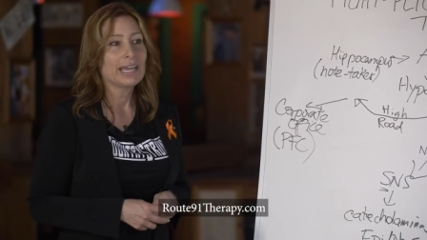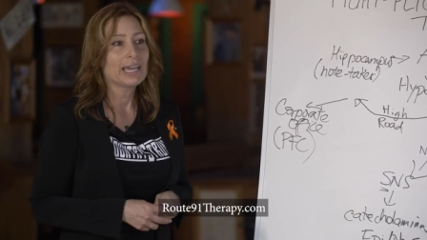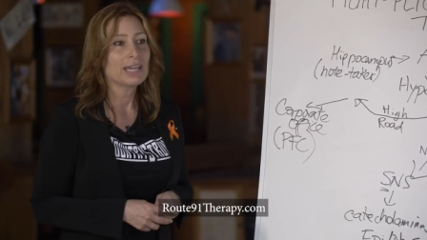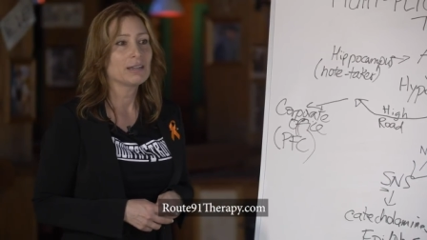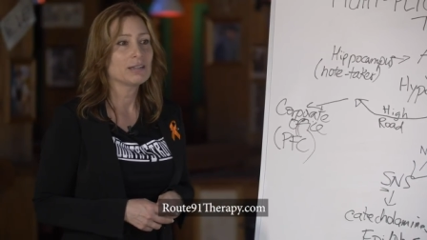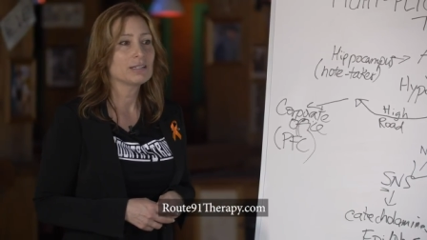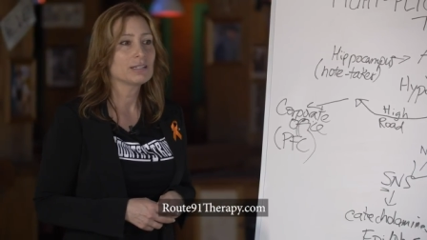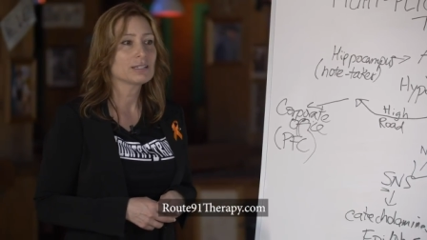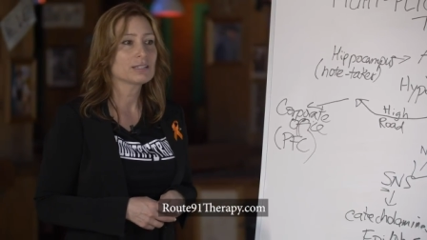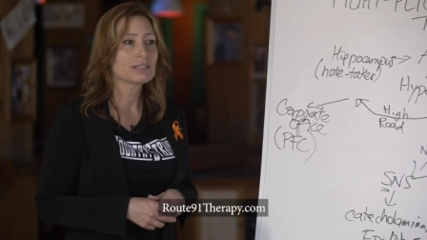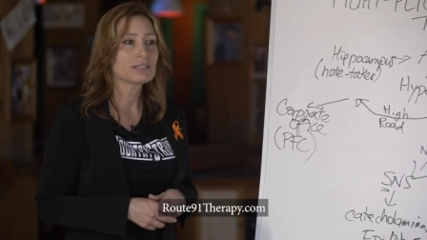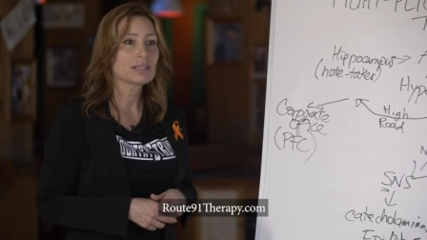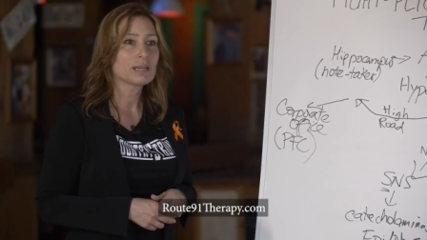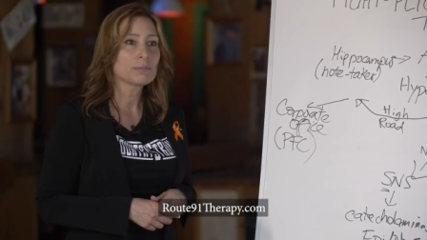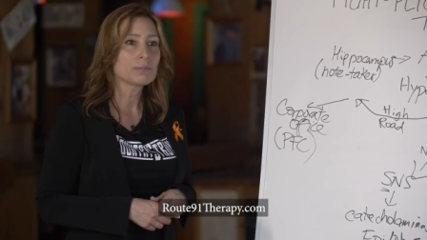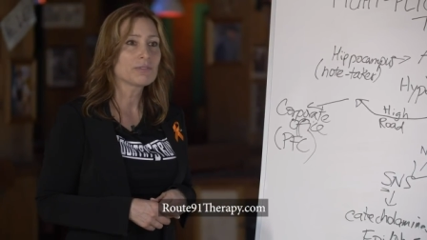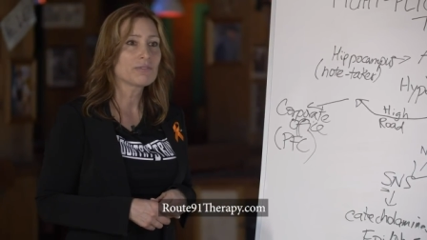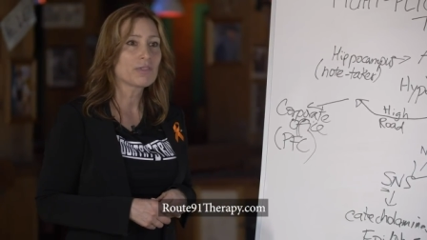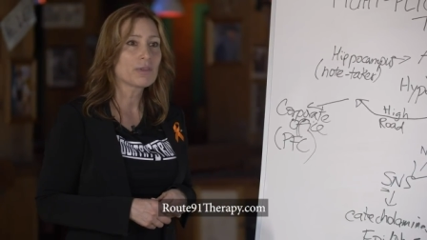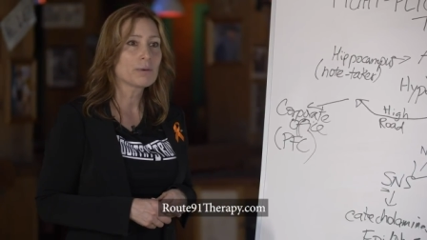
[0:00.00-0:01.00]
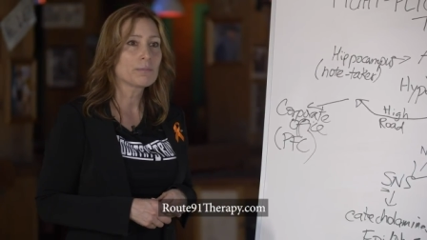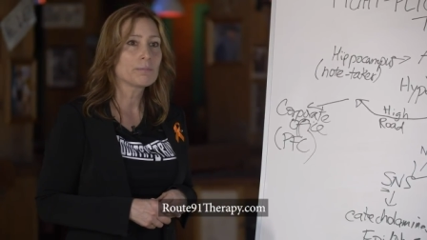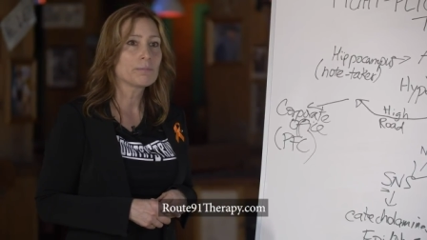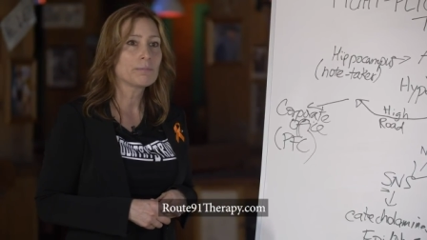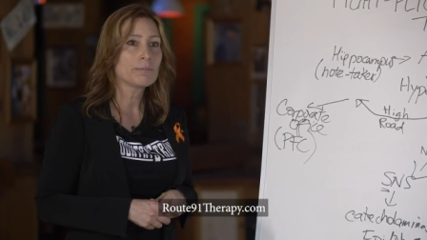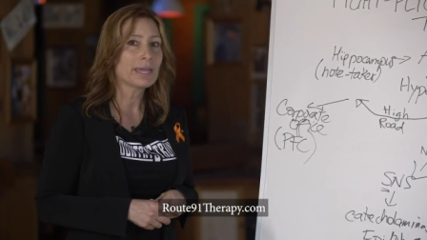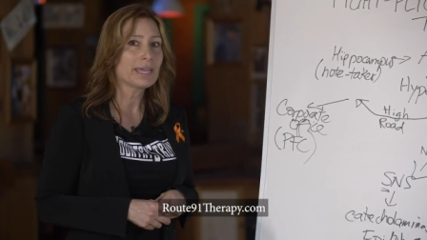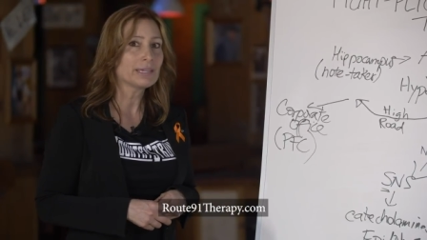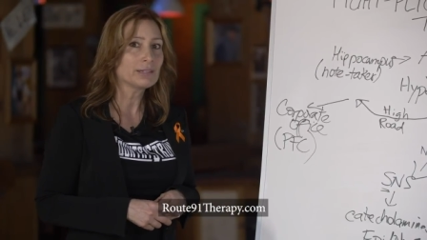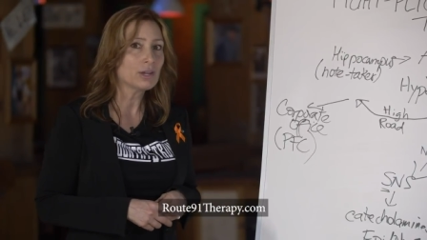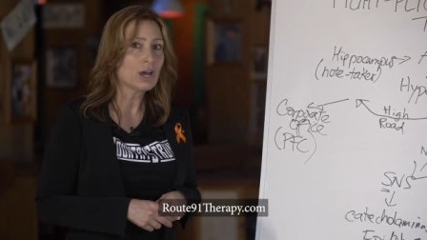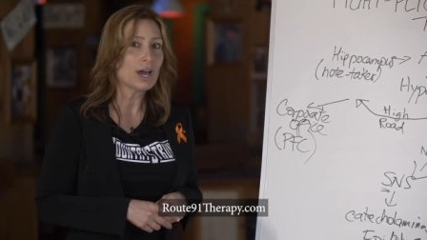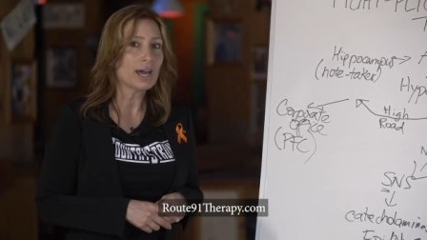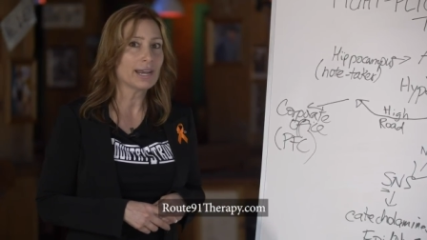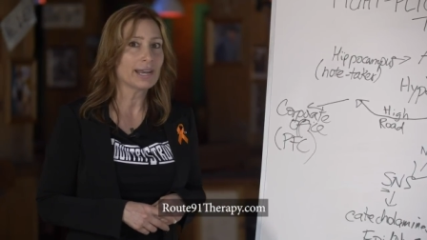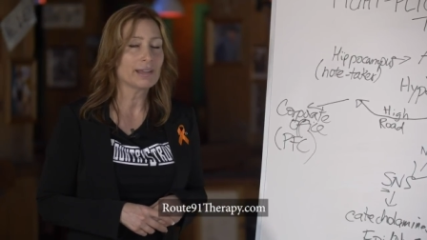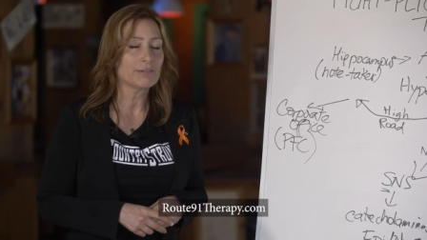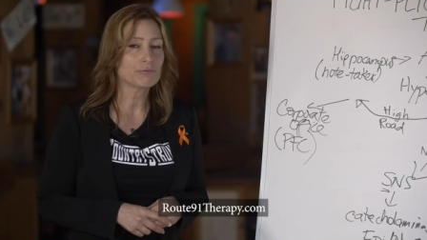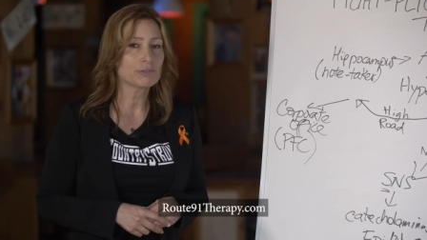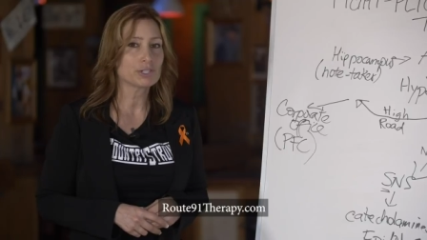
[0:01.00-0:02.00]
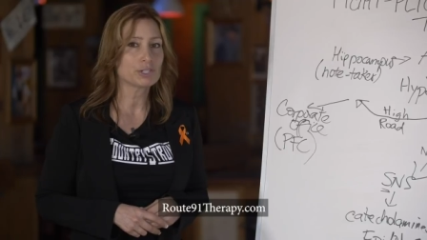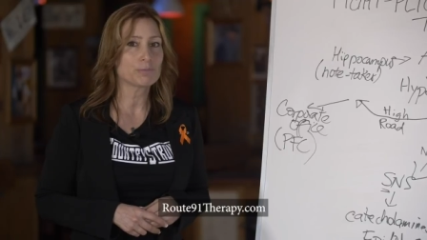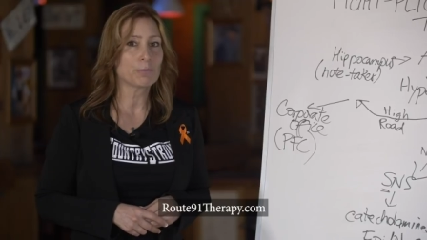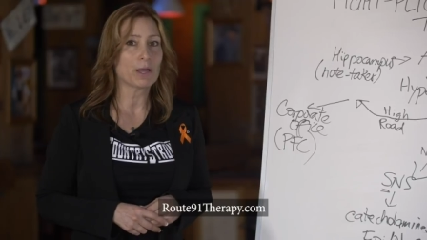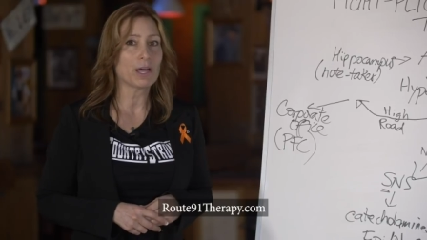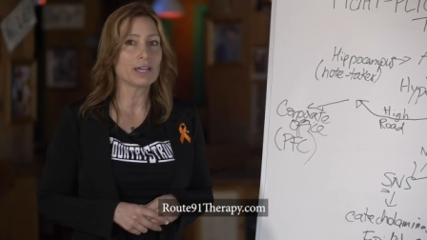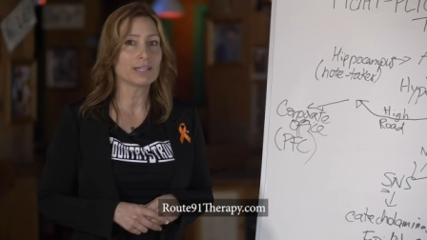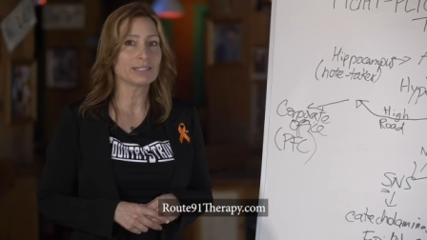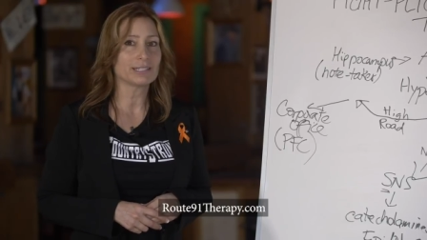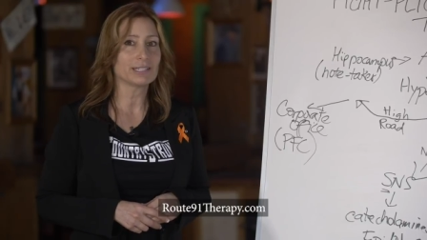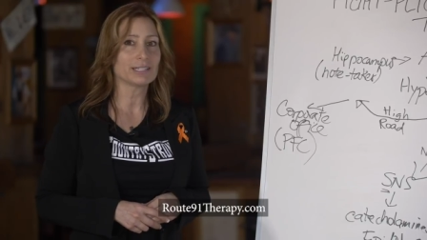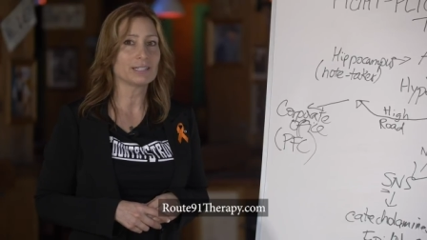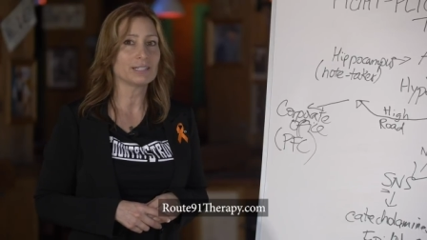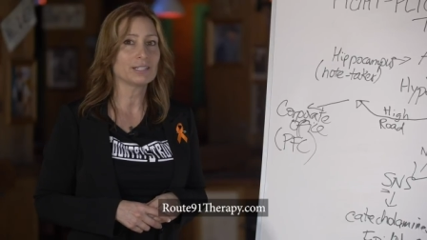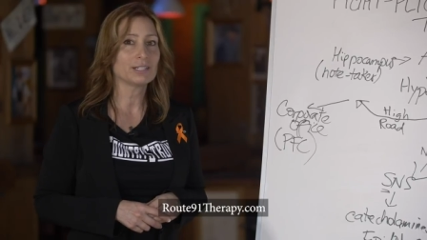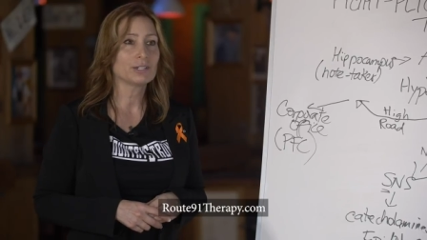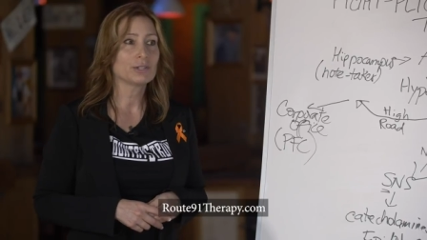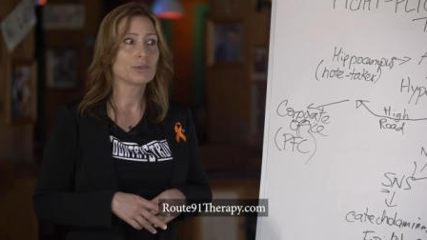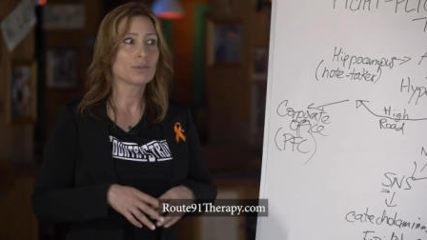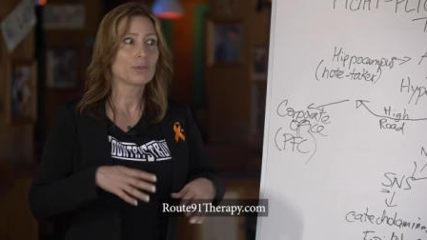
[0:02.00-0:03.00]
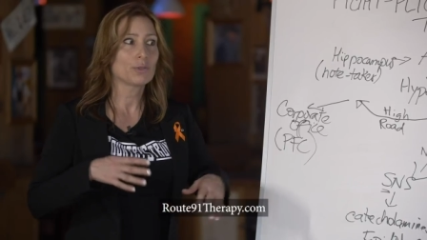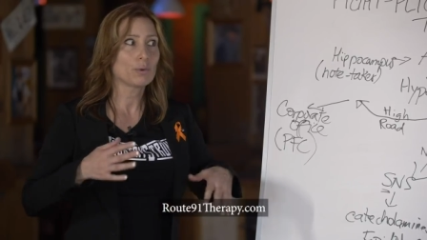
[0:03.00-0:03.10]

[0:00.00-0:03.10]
and some of them may not have responded